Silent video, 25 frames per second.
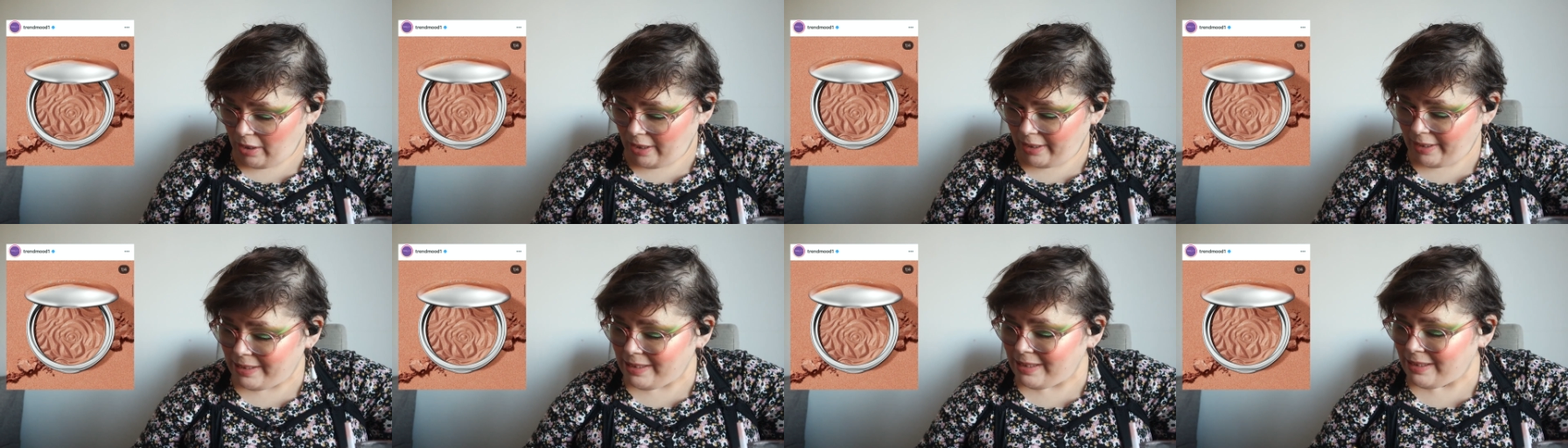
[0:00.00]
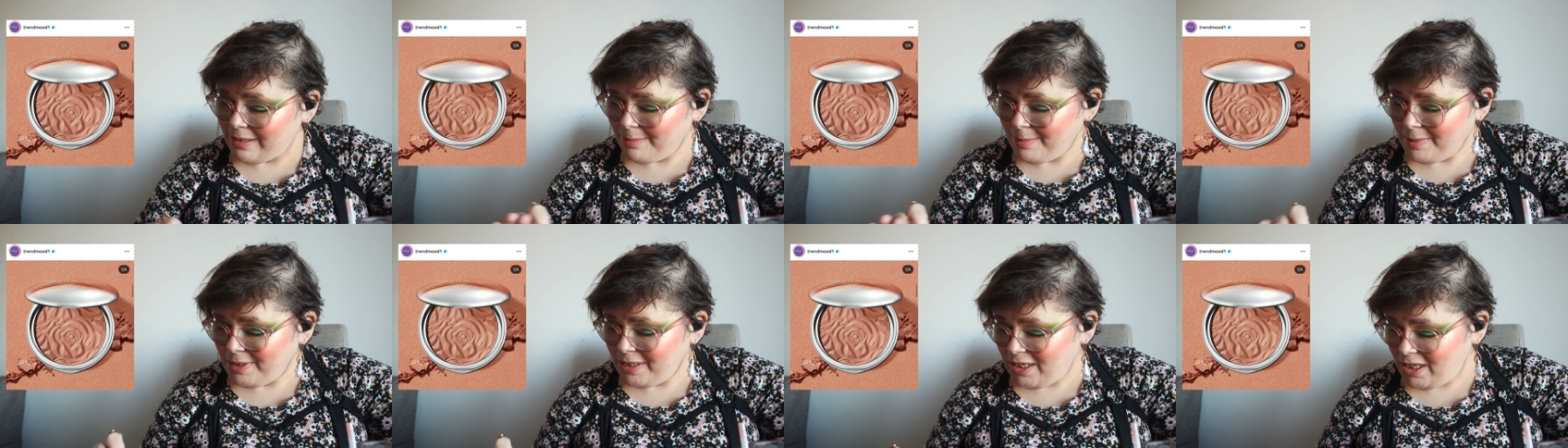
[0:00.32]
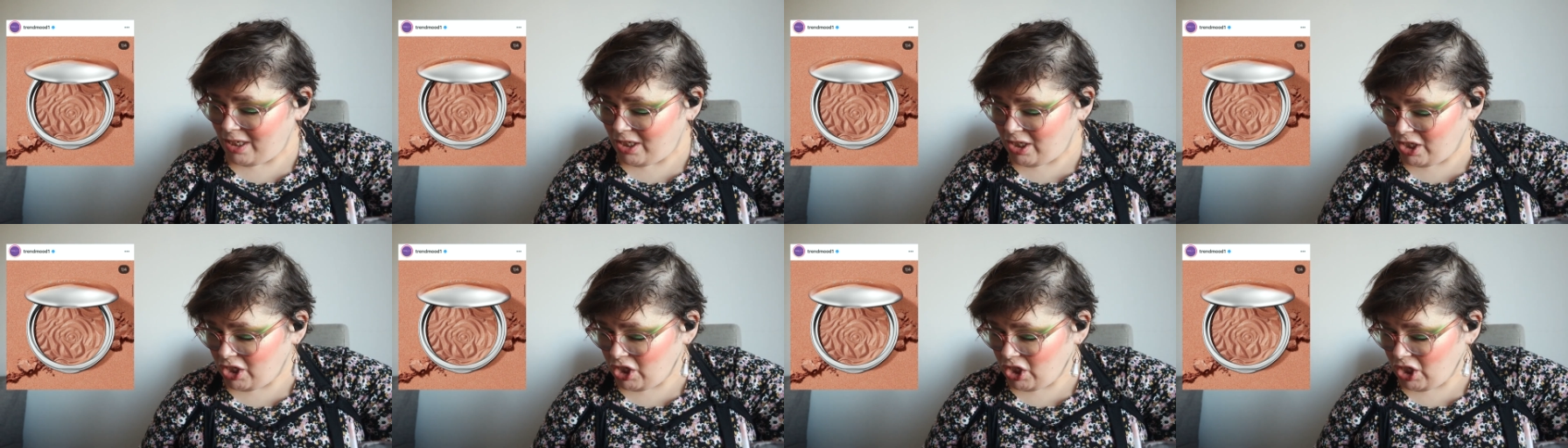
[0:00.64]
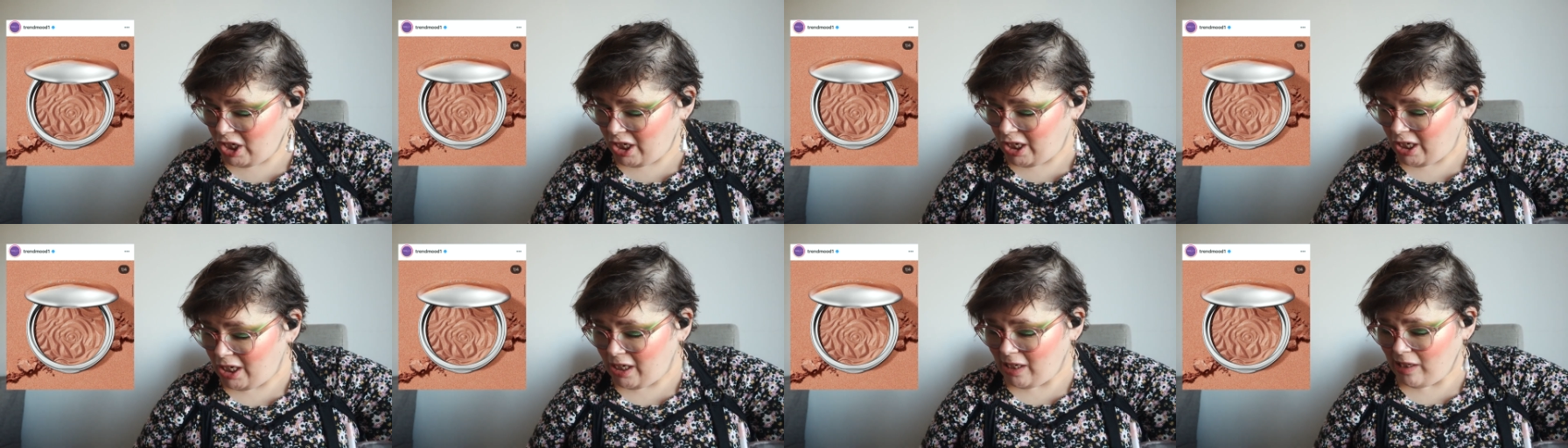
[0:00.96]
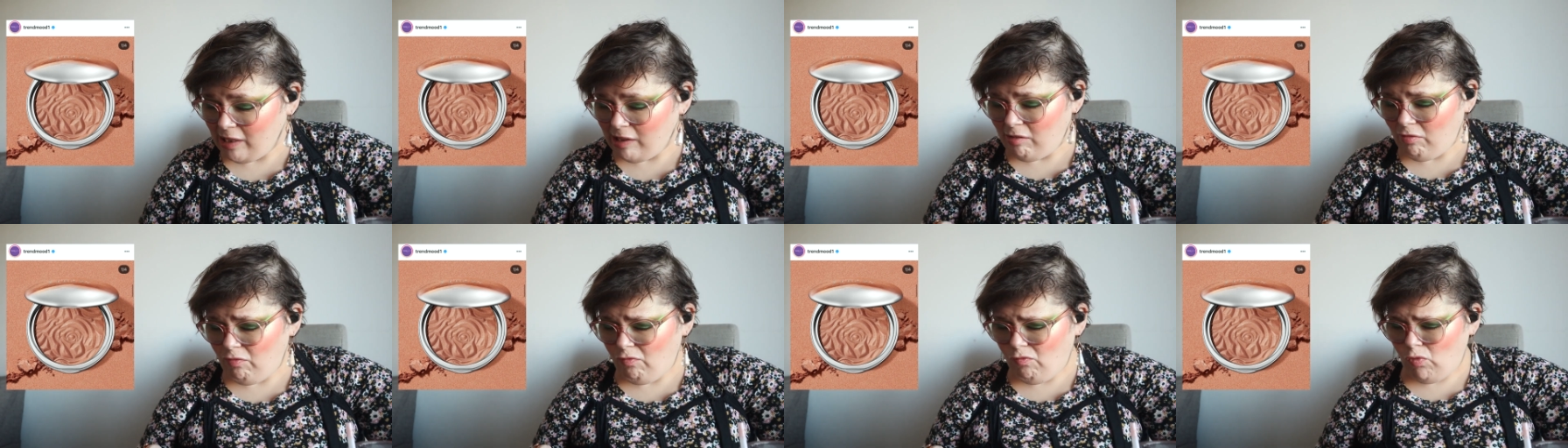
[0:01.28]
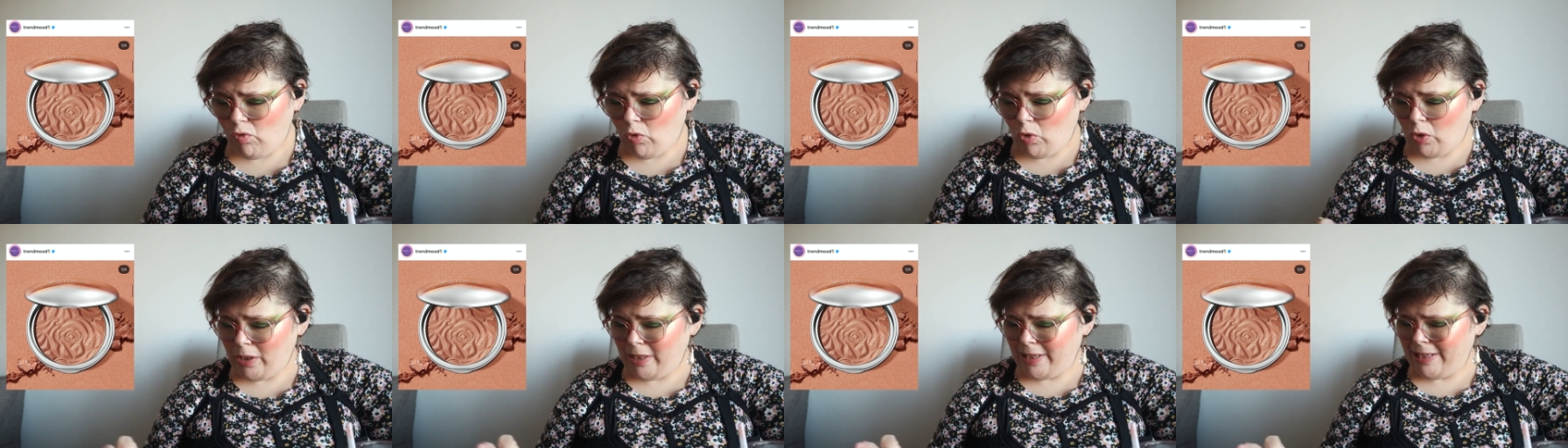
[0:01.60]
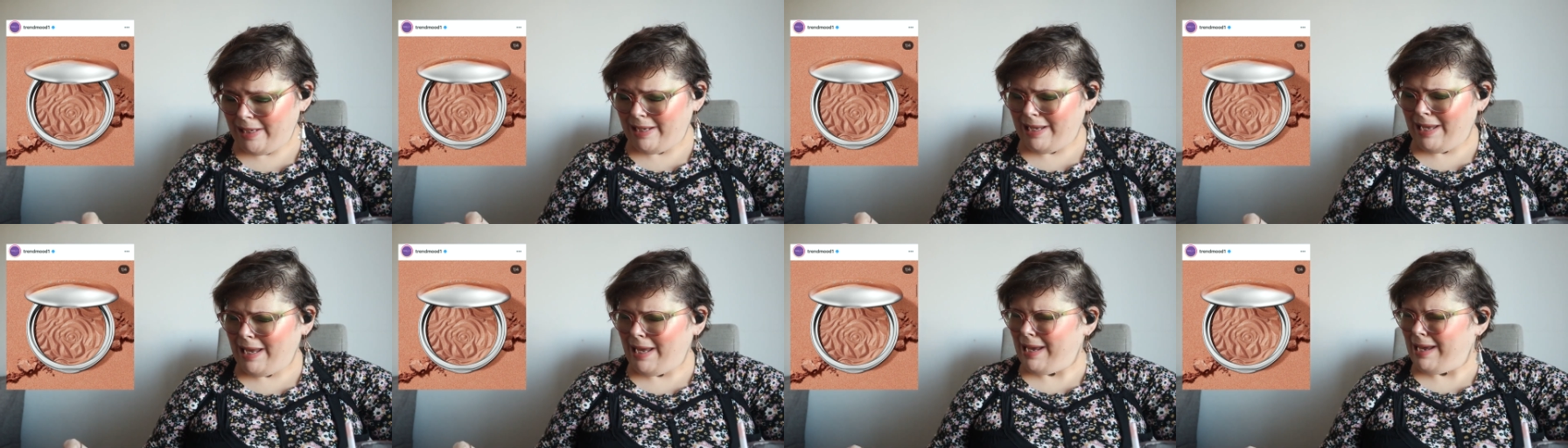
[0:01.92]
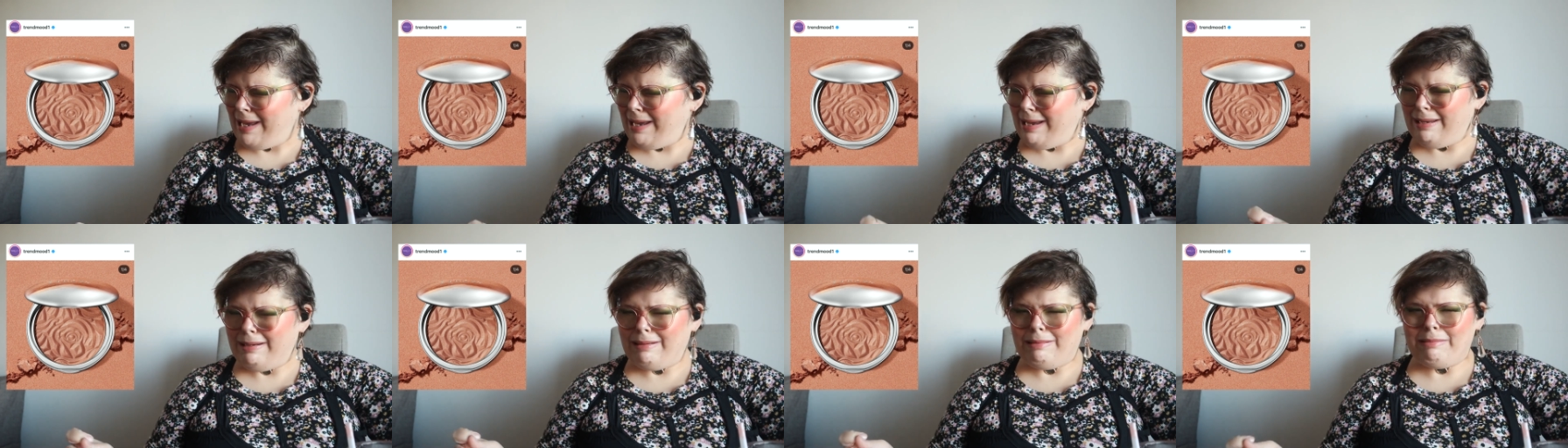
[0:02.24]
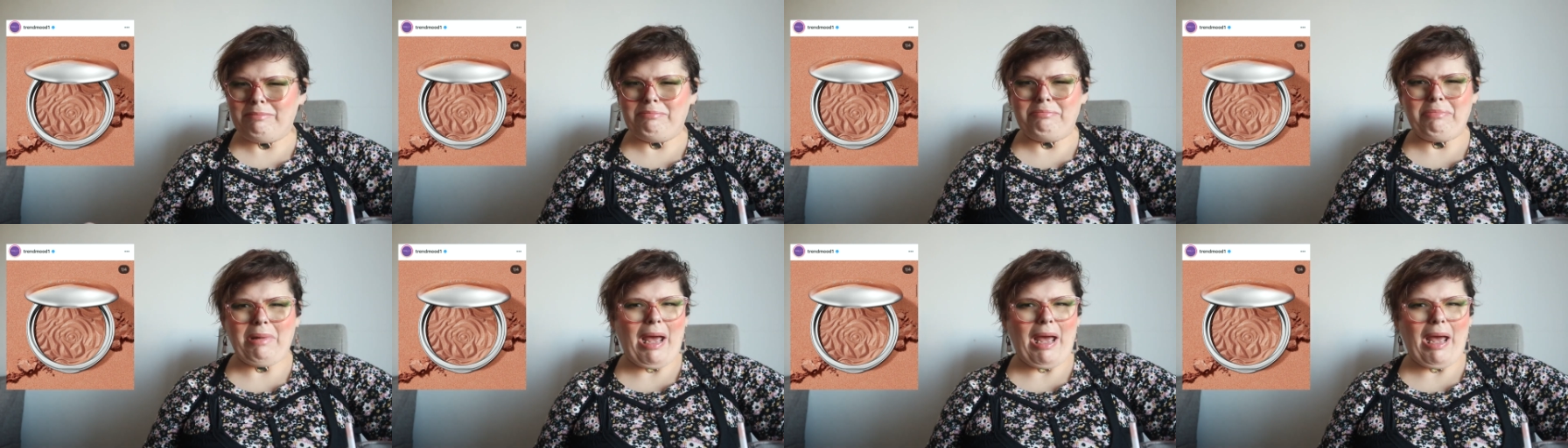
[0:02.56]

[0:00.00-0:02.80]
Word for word: and it's limited edition and it's forty-eight